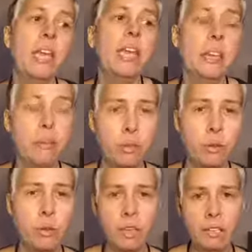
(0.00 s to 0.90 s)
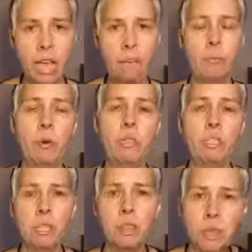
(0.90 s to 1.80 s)
if you are the type of
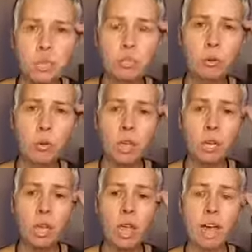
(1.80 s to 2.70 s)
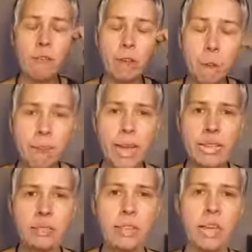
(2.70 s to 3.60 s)
person that thinks you can have a
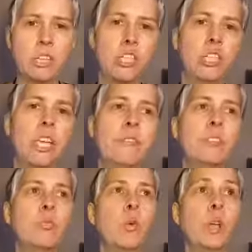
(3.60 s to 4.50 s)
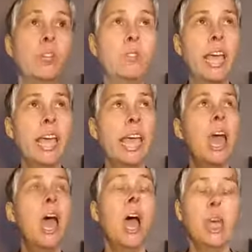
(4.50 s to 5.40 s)
mindset shift where you say,
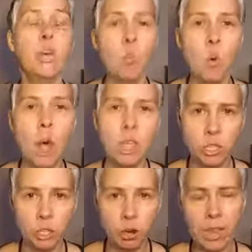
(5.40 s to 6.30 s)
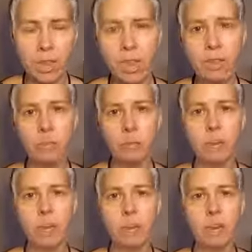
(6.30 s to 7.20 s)
I want to try a natural
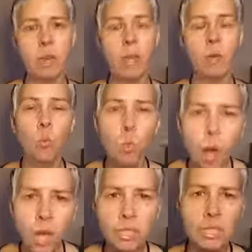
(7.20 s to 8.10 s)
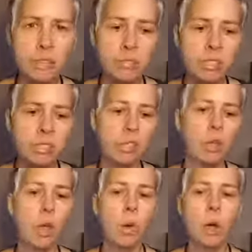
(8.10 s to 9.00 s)
method, I want to give this a
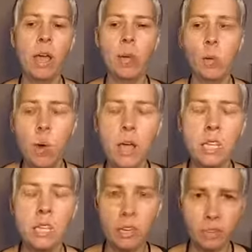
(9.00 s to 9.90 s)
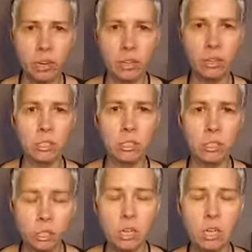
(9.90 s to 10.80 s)
go, I want to give it a
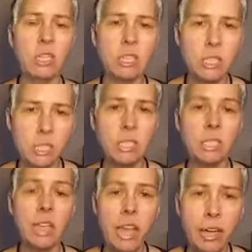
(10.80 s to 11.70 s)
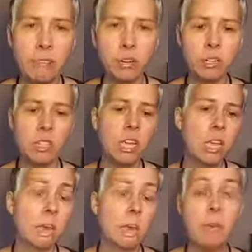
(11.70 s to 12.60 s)
concerted, consistent effort,
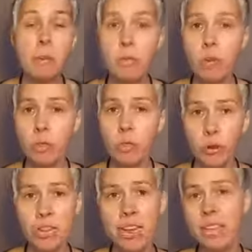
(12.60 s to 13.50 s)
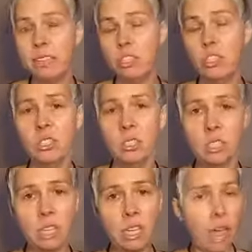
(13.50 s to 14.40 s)
maybe for 30 days and just
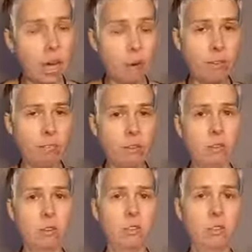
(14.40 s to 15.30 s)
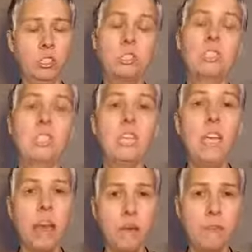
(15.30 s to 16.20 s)
see how I feel, just see
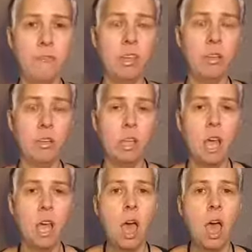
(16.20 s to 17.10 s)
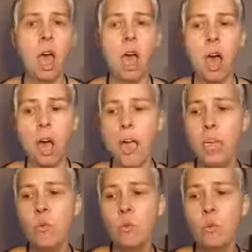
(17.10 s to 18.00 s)
how I feel.
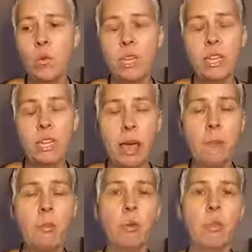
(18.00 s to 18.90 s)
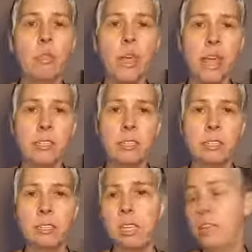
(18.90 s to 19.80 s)
I would gamble that,
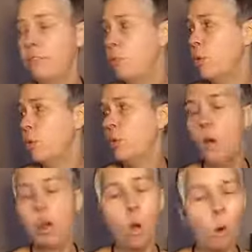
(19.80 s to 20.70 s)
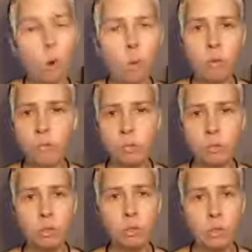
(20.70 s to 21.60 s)
Cindy, if you were to go on a whole
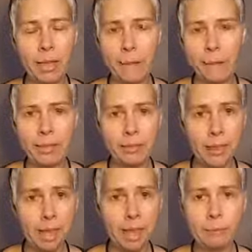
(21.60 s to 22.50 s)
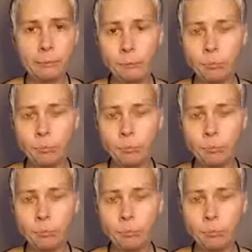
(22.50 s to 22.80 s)
foods plant based diet